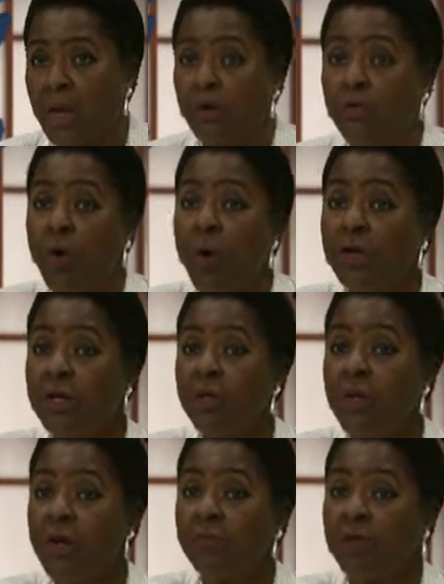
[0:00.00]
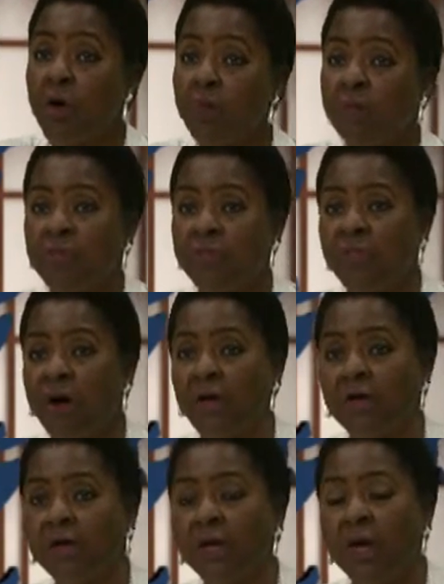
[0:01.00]
nor do you have scope of
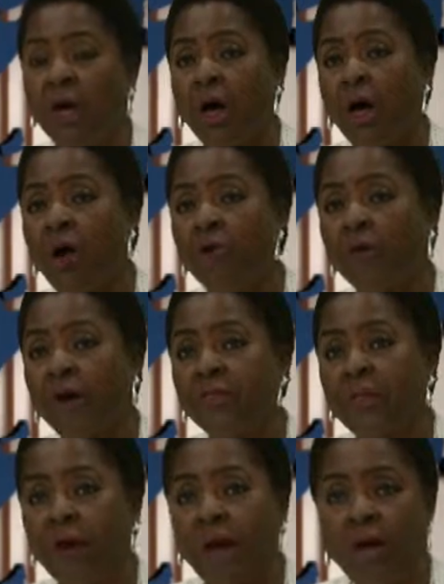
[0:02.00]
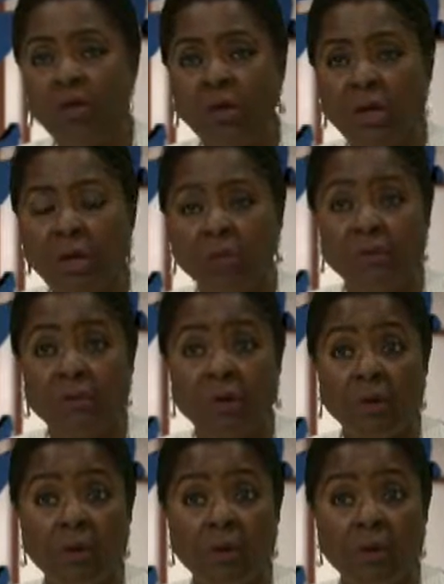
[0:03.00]
authority over their outcomes.